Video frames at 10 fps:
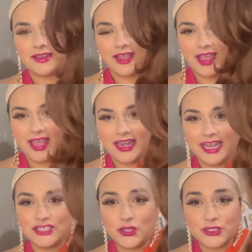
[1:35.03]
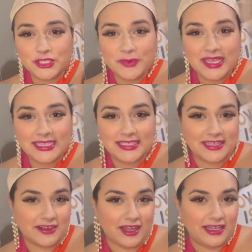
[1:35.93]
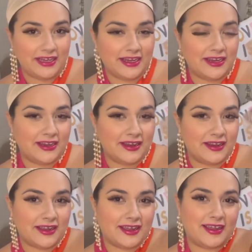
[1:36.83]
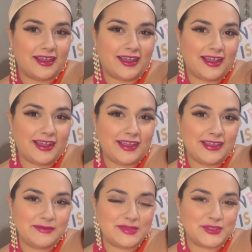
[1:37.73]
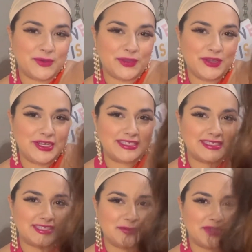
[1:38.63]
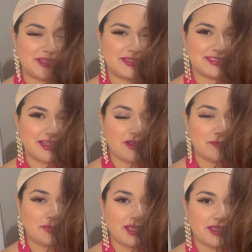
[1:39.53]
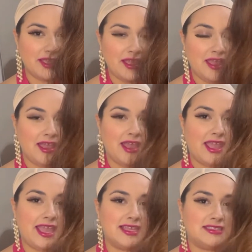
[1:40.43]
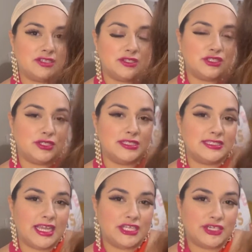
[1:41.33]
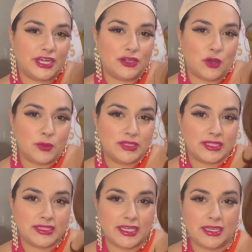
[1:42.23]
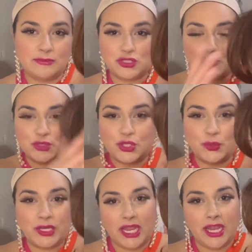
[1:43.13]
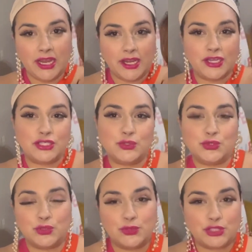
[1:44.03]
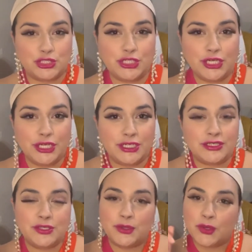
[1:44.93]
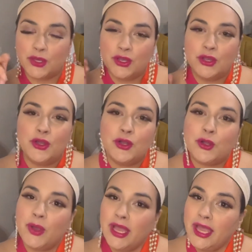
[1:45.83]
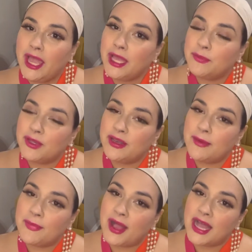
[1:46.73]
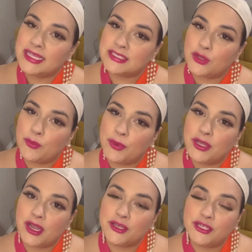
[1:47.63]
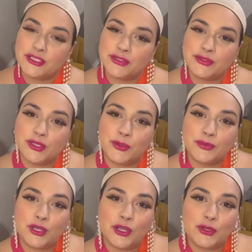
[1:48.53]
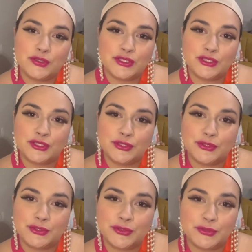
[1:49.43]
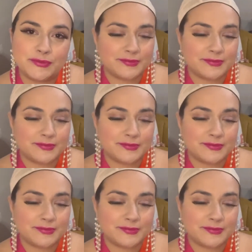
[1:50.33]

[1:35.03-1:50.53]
And I chose her because of the color. I am so curious to see what it looks like on me. And so as you can see, I try to go with the theme, two-tone hair, two-tone shirt. So go ahead, put it on pause and go put on your two-tone clothes too.